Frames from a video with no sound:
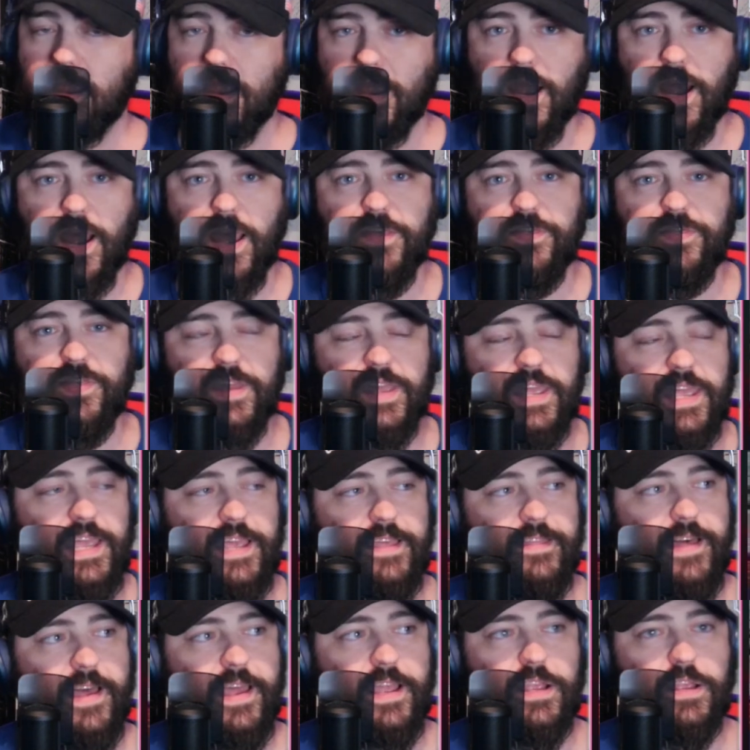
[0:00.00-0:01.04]
I think he
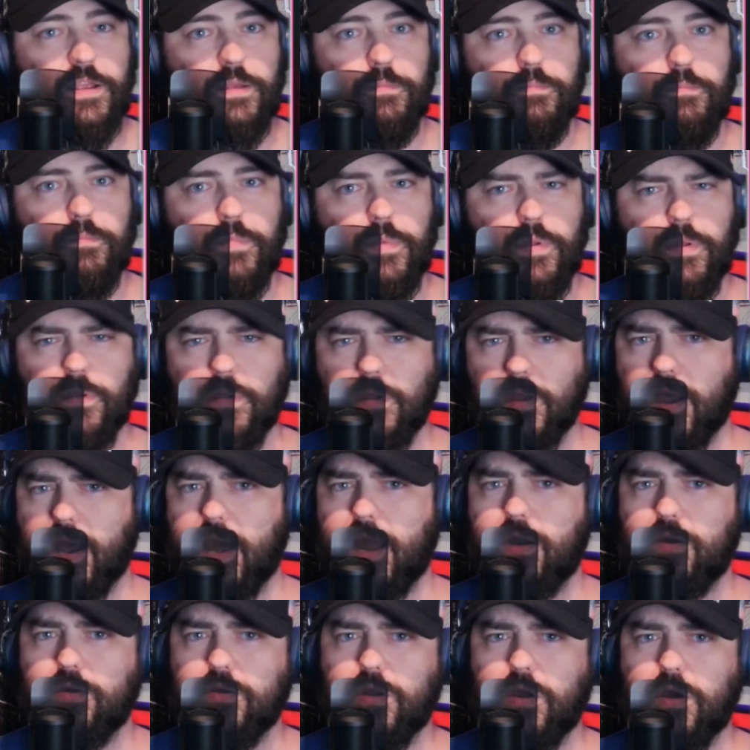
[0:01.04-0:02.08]

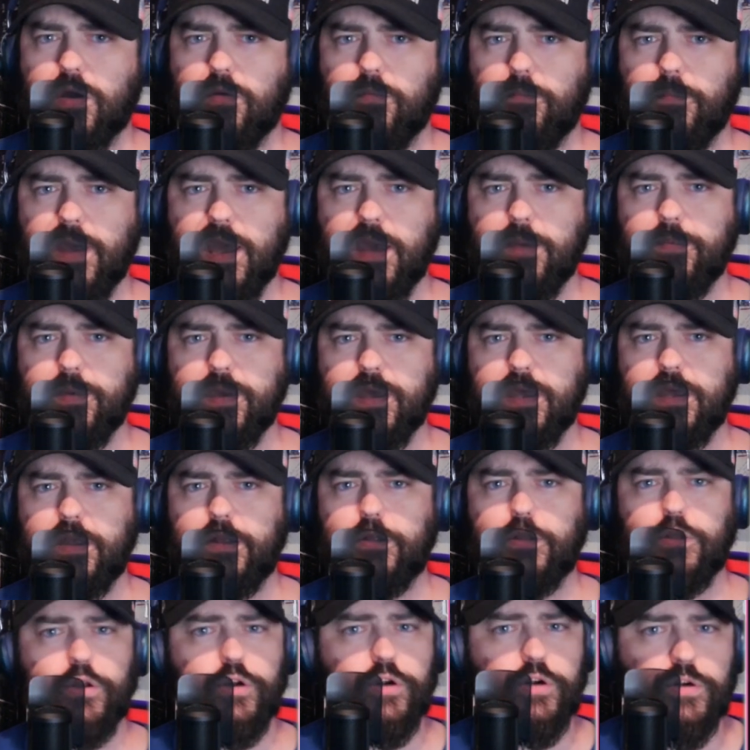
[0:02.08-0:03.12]
maybe
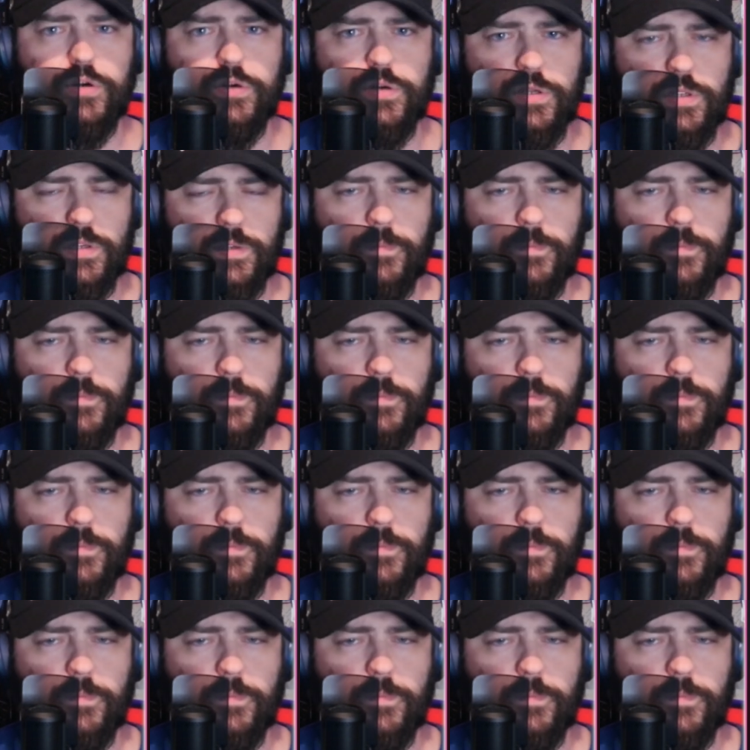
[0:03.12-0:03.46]
learned,